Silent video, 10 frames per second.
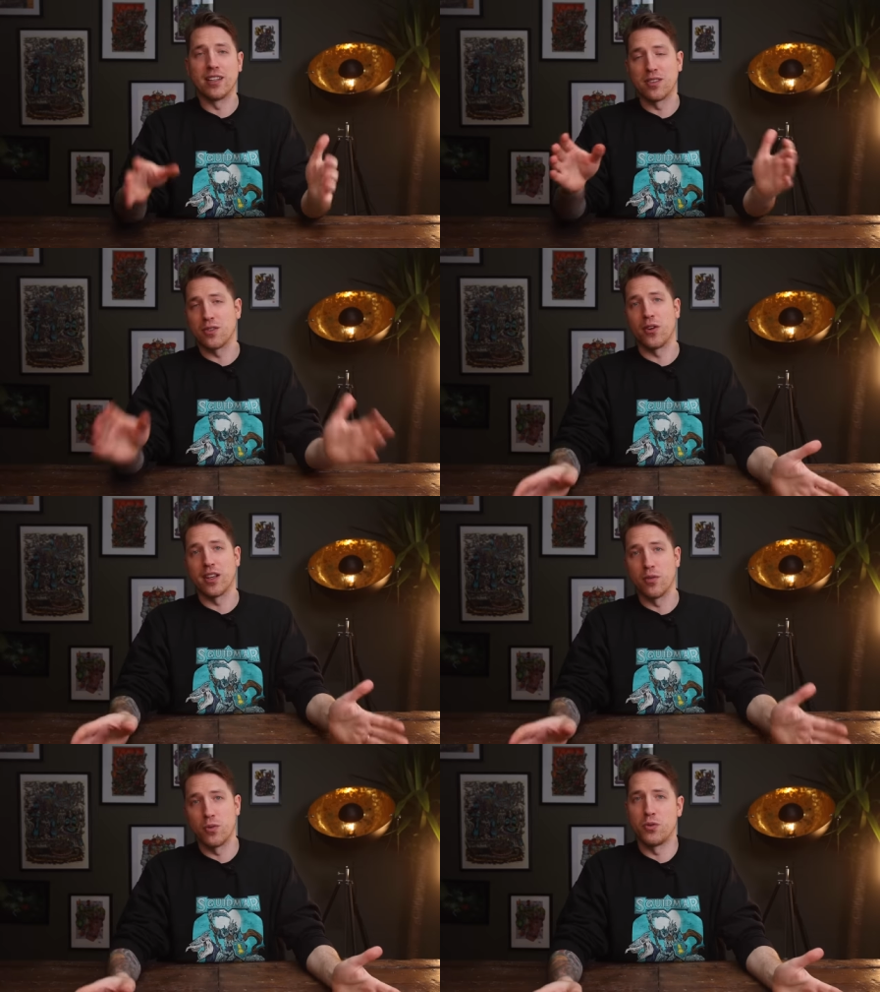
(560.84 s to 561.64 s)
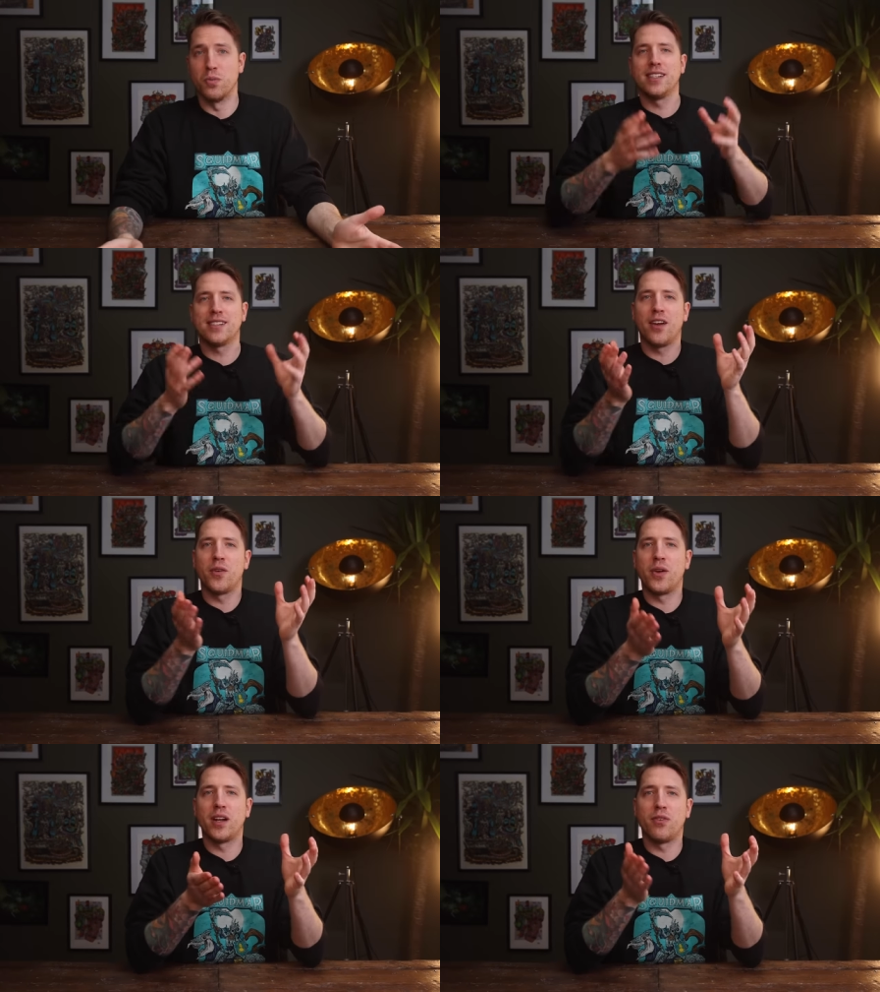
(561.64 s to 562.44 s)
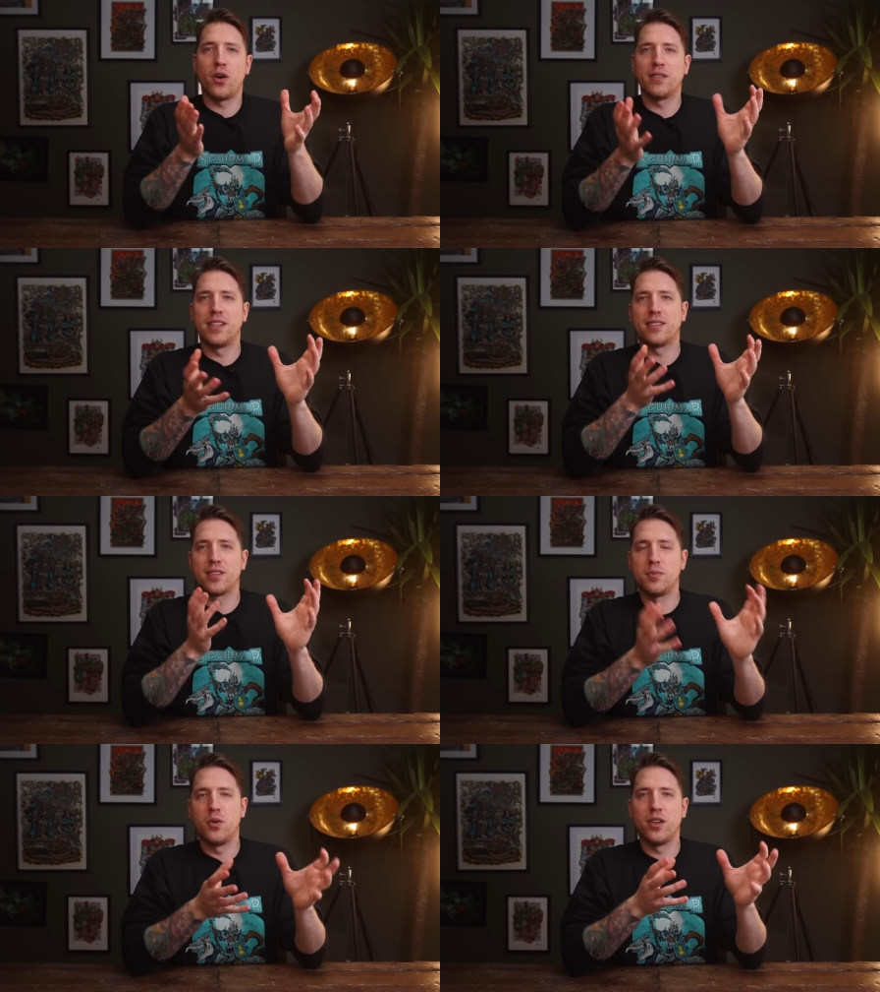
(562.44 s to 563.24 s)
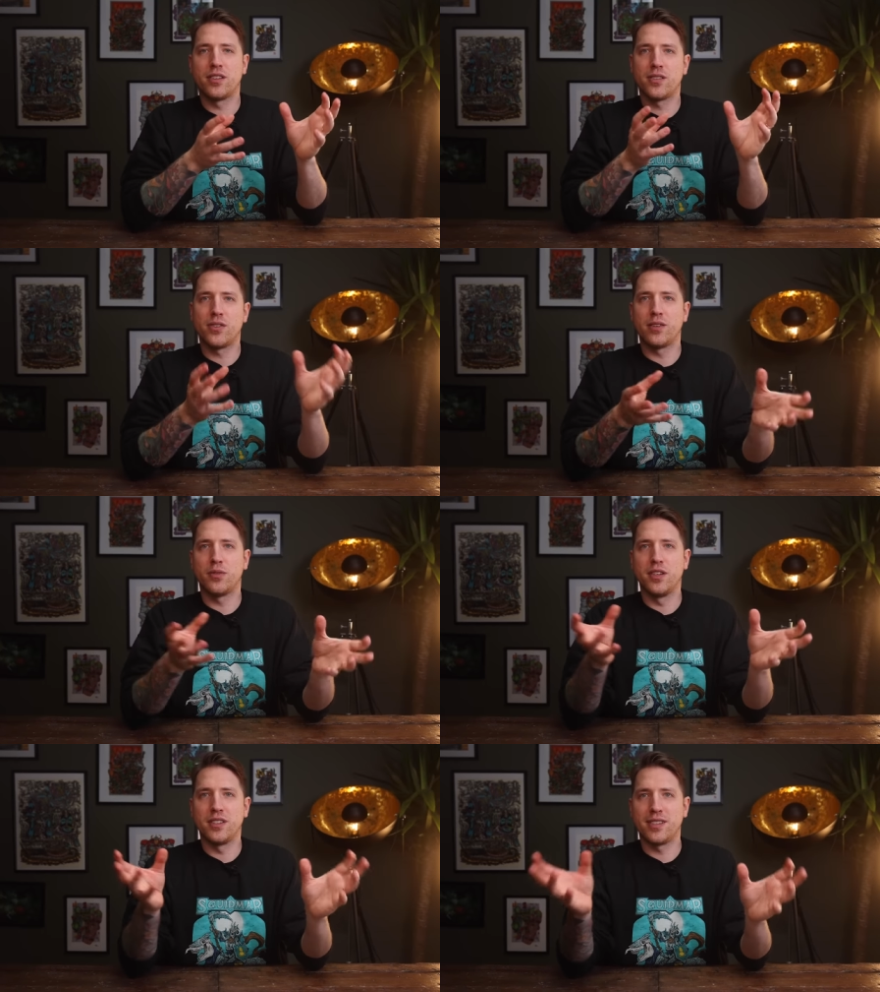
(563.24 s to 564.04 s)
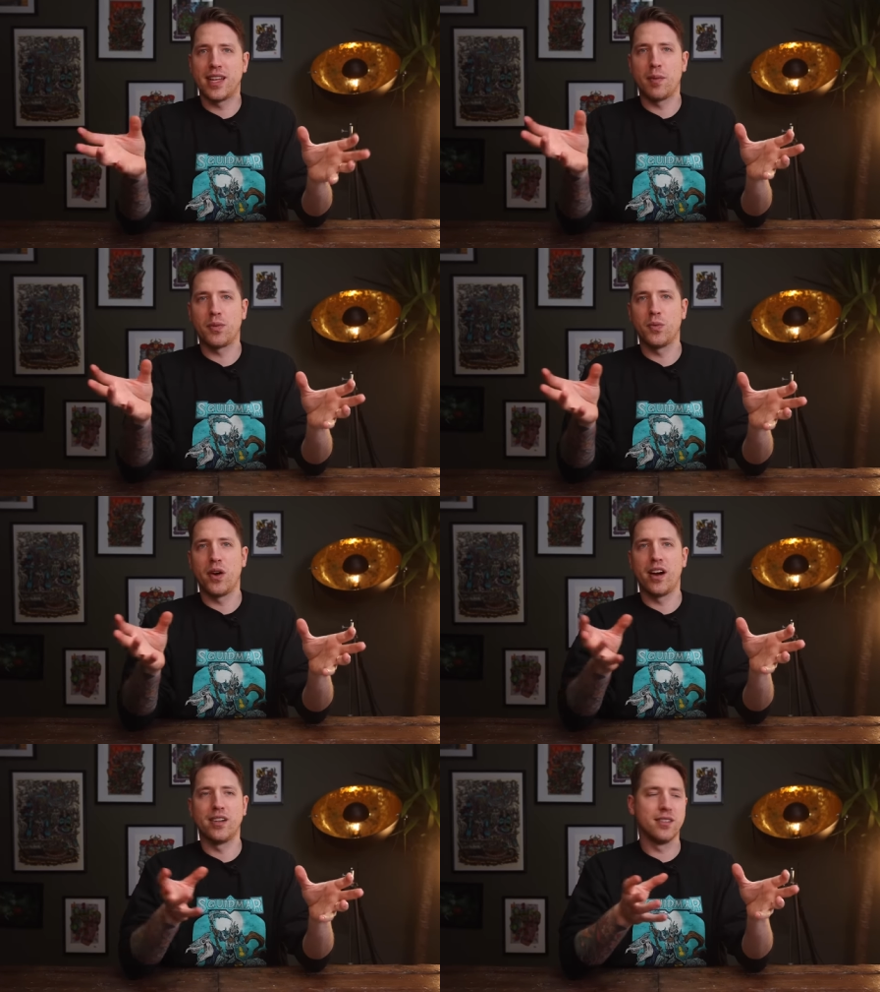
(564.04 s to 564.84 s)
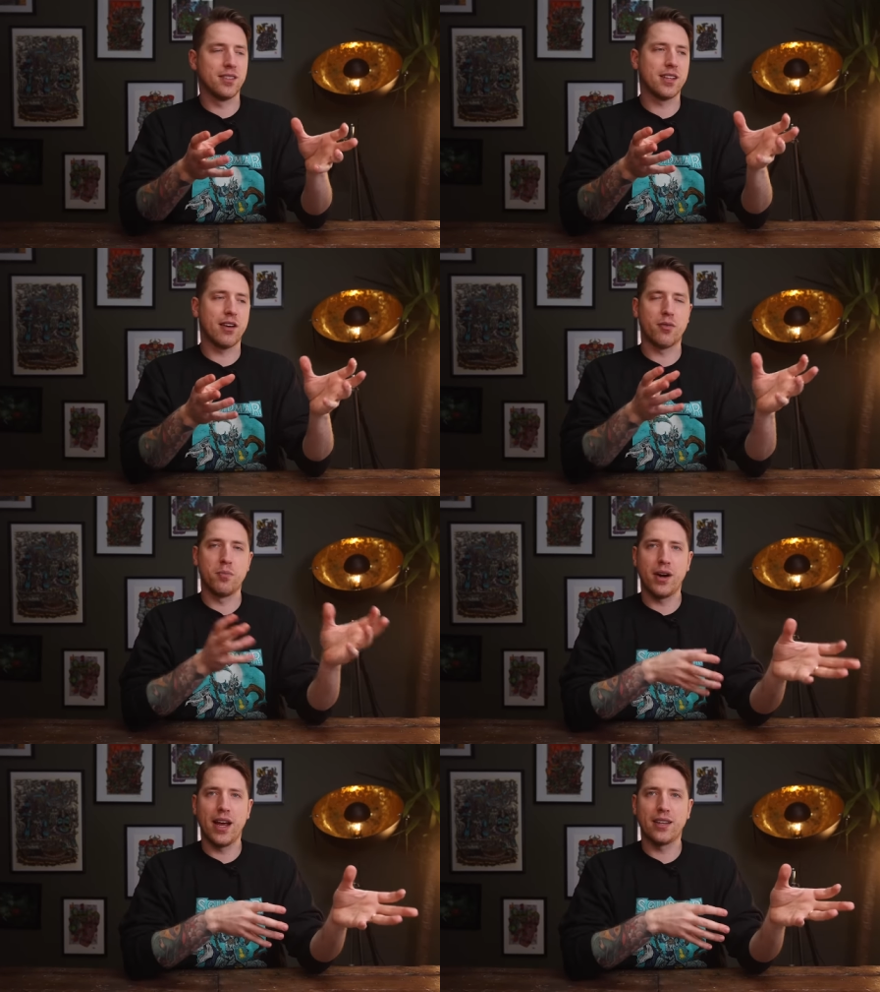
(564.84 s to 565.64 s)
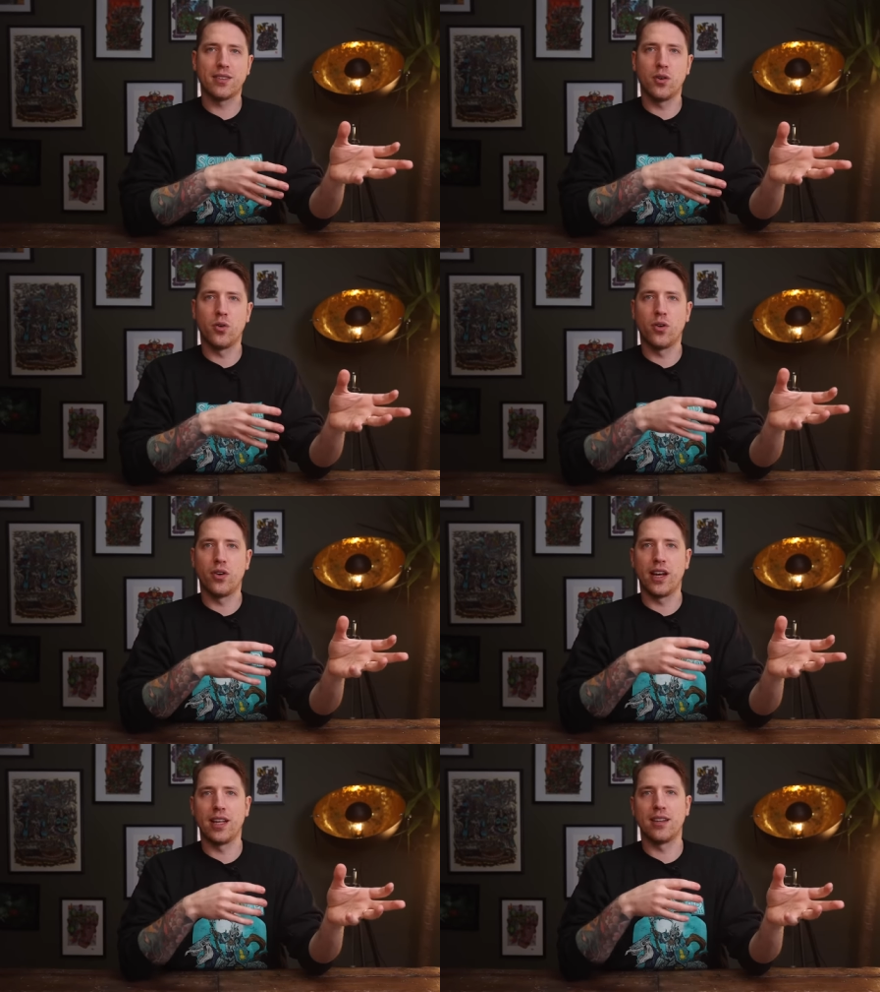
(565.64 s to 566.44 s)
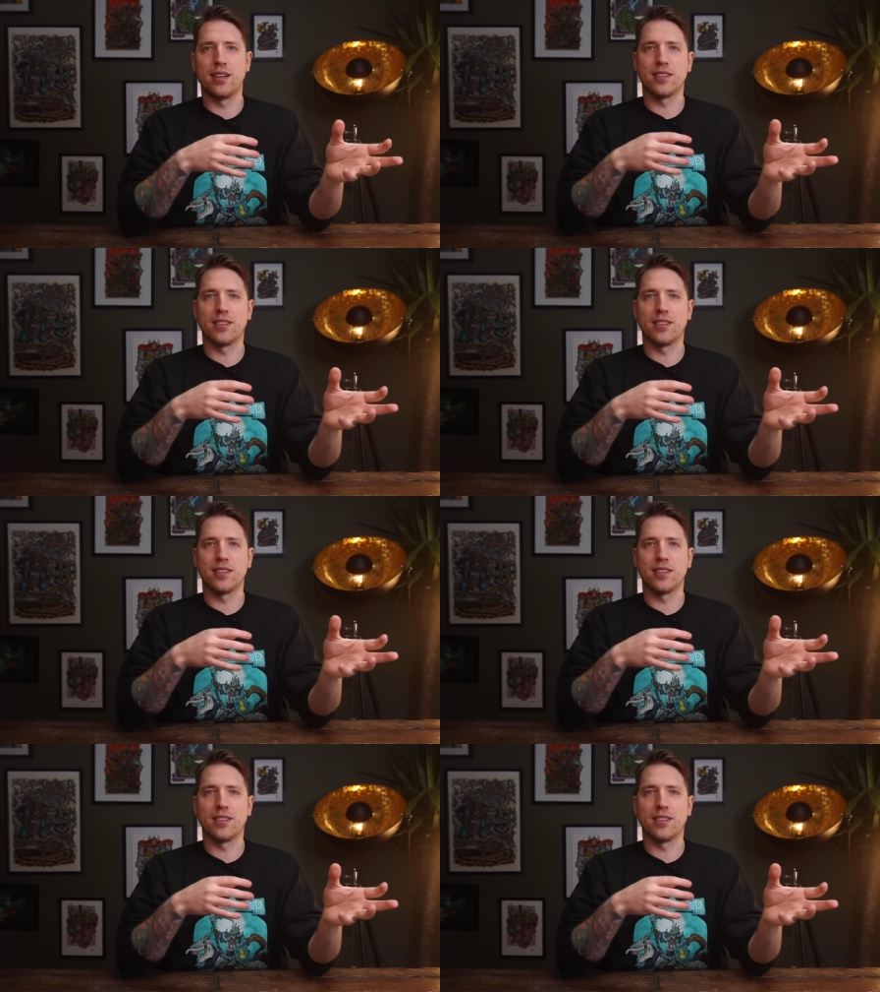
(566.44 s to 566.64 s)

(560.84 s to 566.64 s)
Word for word: and destroying the room. And just getting rid of all of these small stressful steps where stuff breaks or it